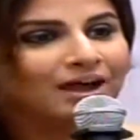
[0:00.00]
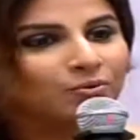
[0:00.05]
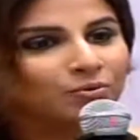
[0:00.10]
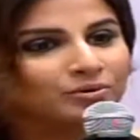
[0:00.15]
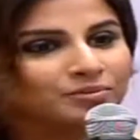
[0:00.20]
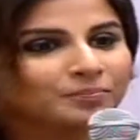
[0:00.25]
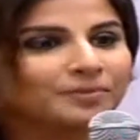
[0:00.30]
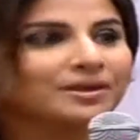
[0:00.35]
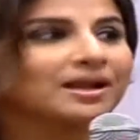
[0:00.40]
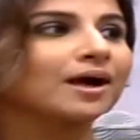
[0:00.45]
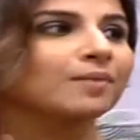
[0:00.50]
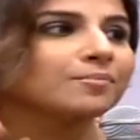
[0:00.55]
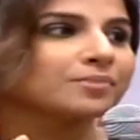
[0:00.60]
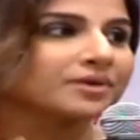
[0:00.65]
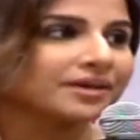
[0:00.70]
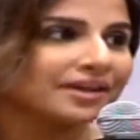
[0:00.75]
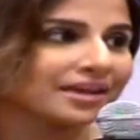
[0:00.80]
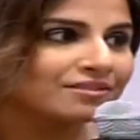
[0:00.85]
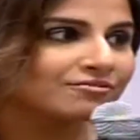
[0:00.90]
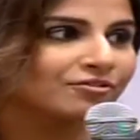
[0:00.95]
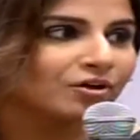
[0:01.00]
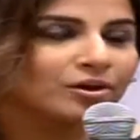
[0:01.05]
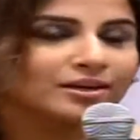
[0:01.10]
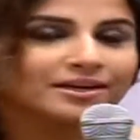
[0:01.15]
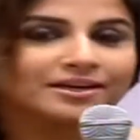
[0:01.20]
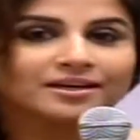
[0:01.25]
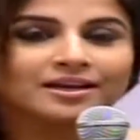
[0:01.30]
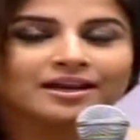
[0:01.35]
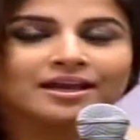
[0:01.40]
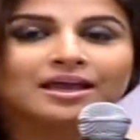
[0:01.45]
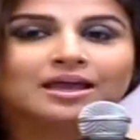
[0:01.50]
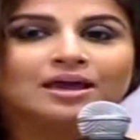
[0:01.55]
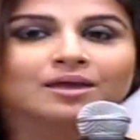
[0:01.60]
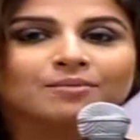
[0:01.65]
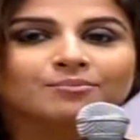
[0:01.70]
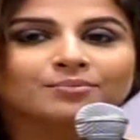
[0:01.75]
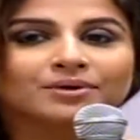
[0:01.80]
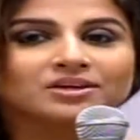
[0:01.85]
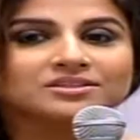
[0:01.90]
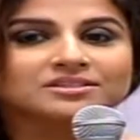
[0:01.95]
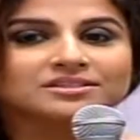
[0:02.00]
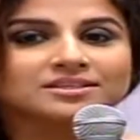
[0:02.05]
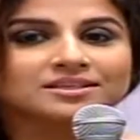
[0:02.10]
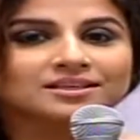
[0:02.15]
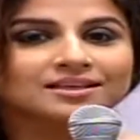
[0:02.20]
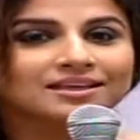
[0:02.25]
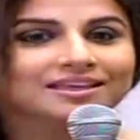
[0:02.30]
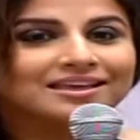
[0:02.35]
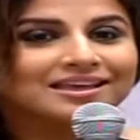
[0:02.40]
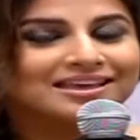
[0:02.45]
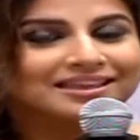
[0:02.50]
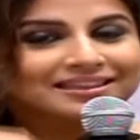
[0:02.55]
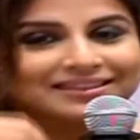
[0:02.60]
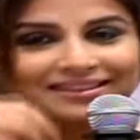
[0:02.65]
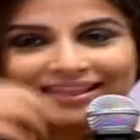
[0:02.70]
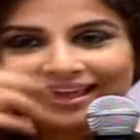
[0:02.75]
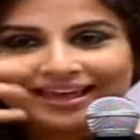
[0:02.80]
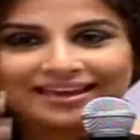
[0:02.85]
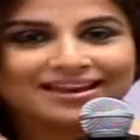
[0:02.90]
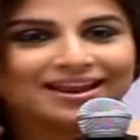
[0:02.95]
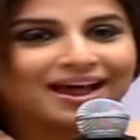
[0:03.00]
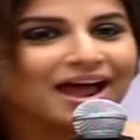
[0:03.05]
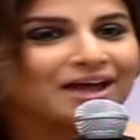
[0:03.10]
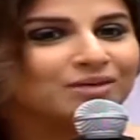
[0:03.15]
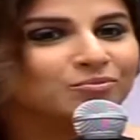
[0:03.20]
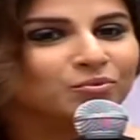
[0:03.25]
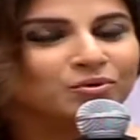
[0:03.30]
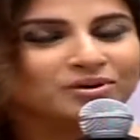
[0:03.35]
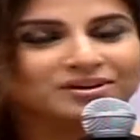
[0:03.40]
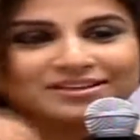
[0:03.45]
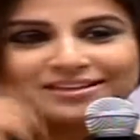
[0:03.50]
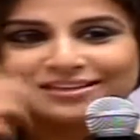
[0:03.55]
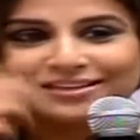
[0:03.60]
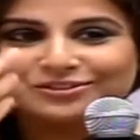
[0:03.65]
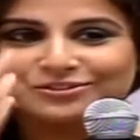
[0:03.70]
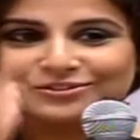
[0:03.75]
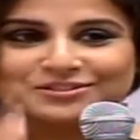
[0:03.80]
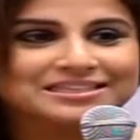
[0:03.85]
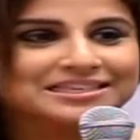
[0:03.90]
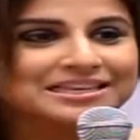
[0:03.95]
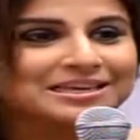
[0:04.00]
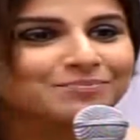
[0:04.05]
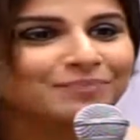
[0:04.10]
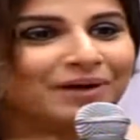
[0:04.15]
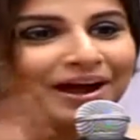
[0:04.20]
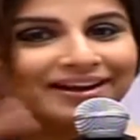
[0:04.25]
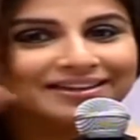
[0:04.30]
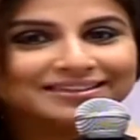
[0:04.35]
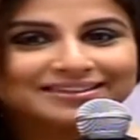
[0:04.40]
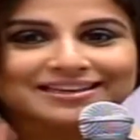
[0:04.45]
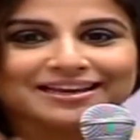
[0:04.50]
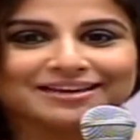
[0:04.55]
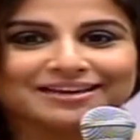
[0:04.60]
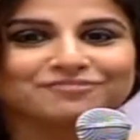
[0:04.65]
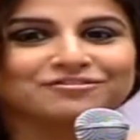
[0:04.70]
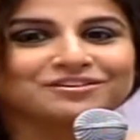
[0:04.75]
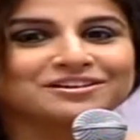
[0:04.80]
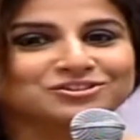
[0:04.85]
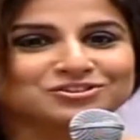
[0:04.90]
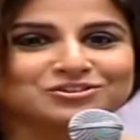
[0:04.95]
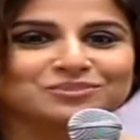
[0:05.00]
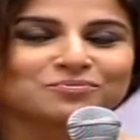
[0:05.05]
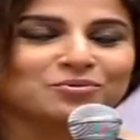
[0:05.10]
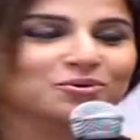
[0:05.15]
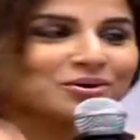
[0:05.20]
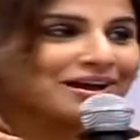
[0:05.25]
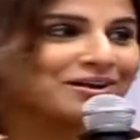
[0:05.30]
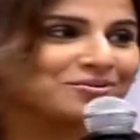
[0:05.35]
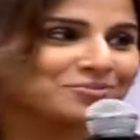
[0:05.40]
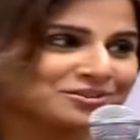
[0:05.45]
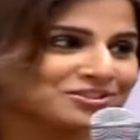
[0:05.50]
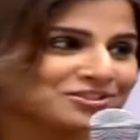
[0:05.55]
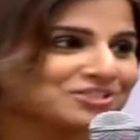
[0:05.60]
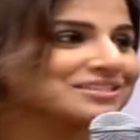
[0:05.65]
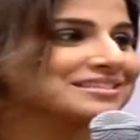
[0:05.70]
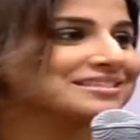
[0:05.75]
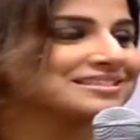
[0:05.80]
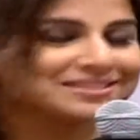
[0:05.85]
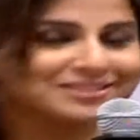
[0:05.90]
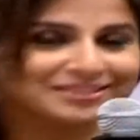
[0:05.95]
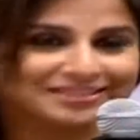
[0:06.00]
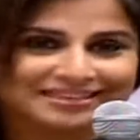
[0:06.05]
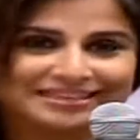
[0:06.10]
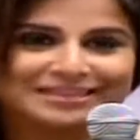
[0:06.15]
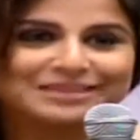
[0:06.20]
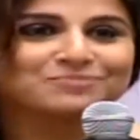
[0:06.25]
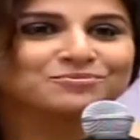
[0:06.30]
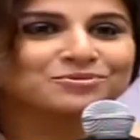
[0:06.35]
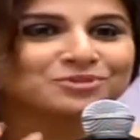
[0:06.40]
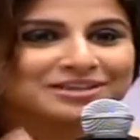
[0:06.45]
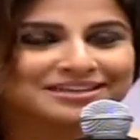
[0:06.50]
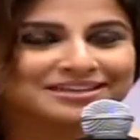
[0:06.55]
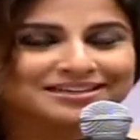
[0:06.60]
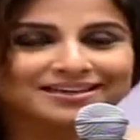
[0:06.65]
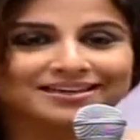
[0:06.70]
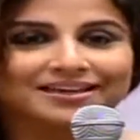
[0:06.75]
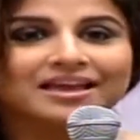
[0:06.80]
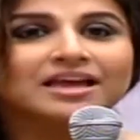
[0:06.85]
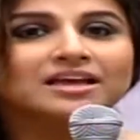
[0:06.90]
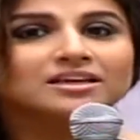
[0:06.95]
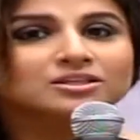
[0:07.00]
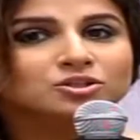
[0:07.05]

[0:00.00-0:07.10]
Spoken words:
I would pick up a Ken Follett, because then I wouldn't need to sleep until I finished the book. I would just keep reading.